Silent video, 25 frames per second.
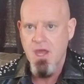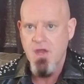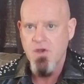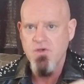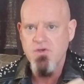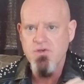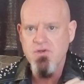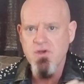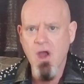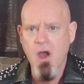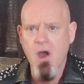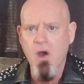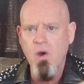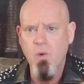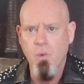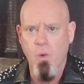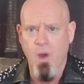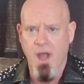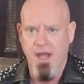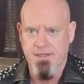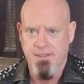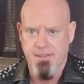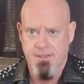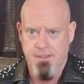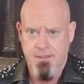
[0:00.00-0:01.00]
No
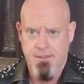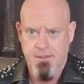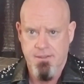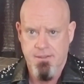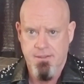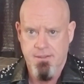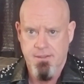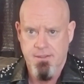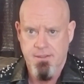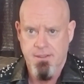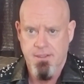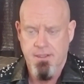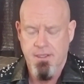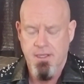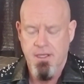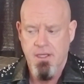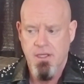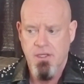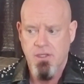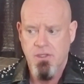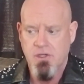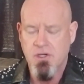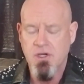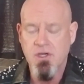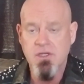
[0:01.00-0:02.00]
one
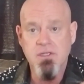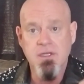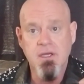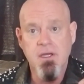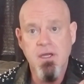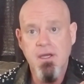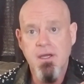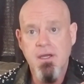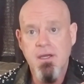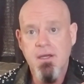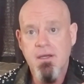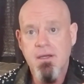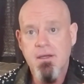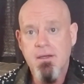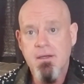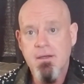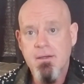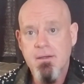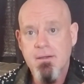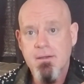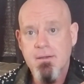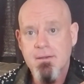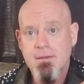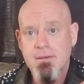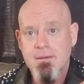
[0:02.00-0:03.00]
could
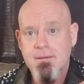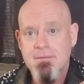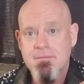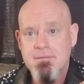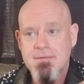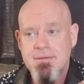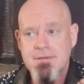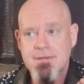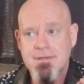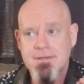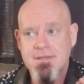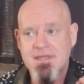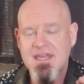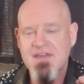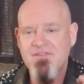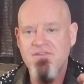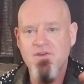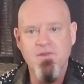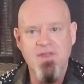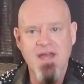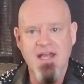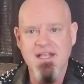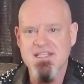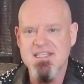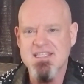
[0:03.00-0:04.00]
give
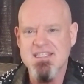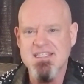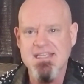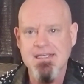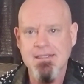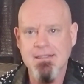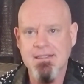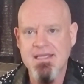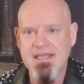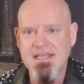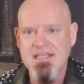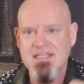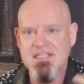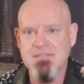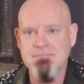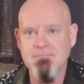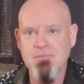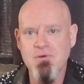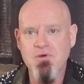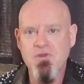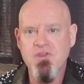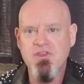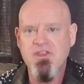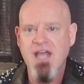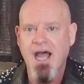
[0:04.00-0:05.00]
you that silky
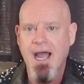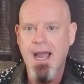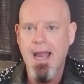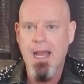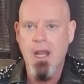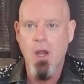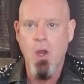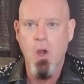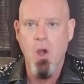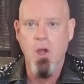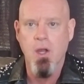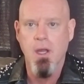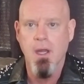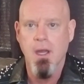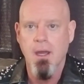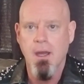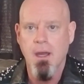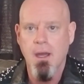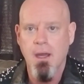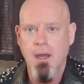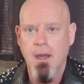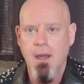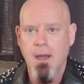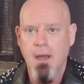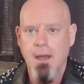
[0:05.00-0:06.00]
smooth dialogue
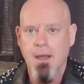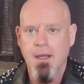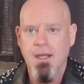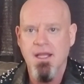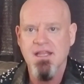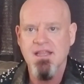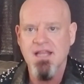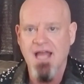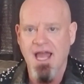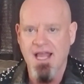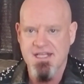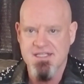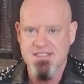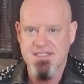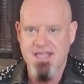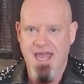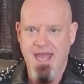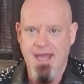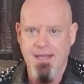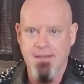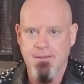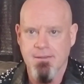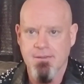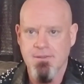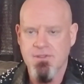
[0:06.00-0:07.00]
like
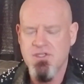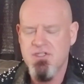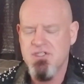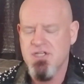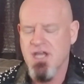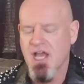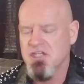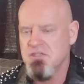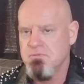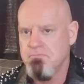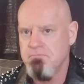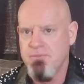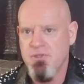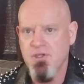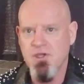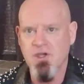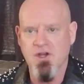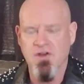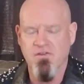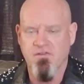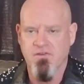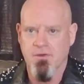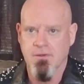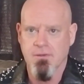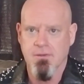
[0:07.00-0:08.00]
Stan. Just
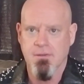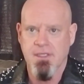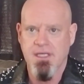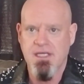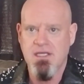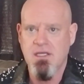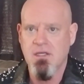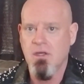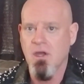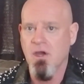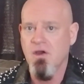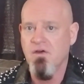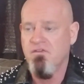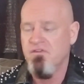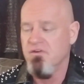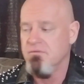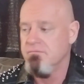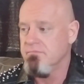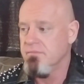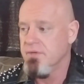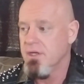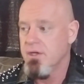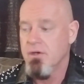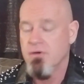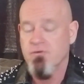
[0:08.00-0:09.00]
beautiful. You could go
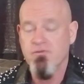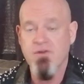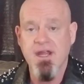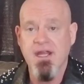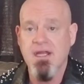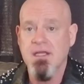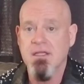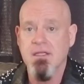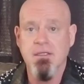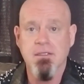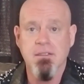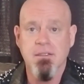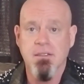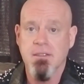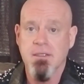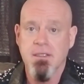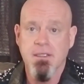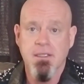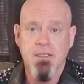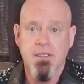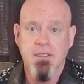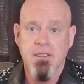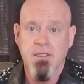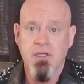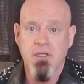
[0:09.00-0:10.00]
from regular,
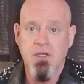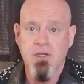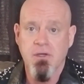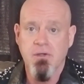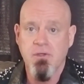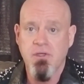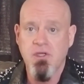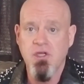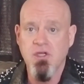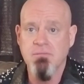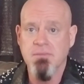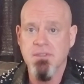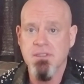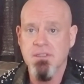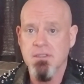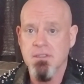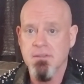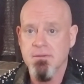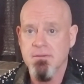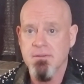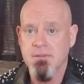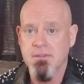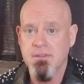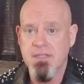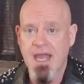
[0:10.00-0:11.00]
you know, human
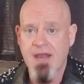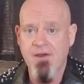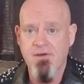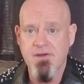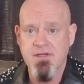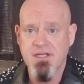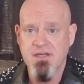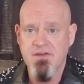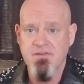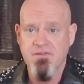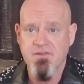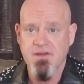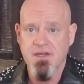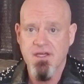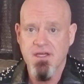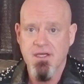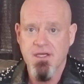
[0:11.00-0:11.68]
narrative